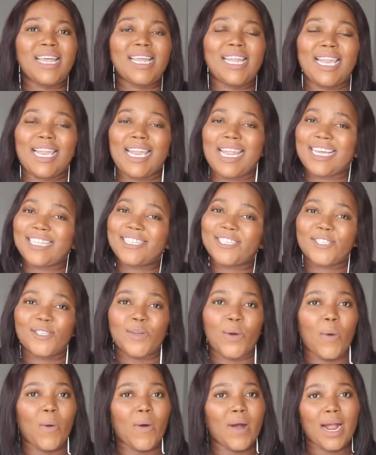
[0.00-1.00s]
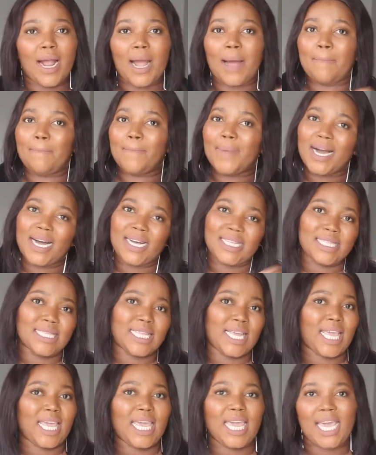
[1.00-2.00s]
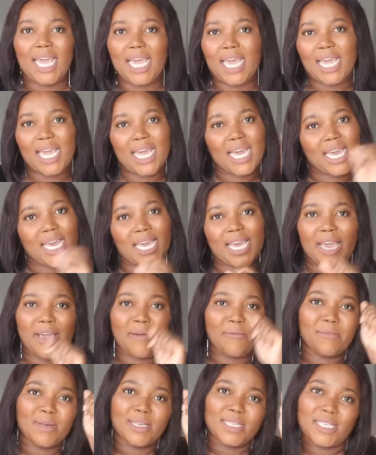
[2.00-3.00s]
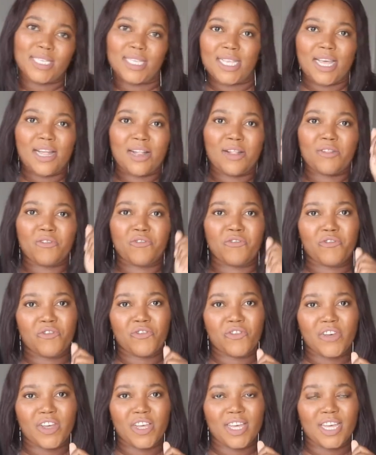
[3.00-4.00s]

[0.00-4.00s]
Let's talk about the king himself.